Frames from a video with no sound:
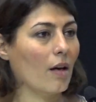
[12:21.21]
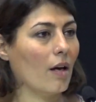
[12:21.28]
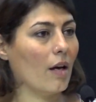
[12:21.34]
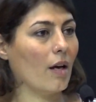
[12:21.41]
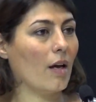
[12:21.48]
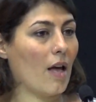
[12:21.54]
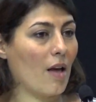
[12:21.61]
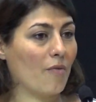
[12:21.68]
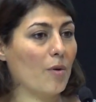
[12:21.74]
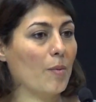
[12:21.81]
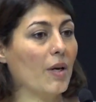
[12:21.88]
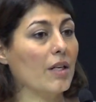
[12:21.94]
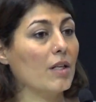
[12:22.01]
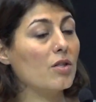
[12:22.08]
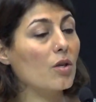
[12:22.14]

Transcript: everybody.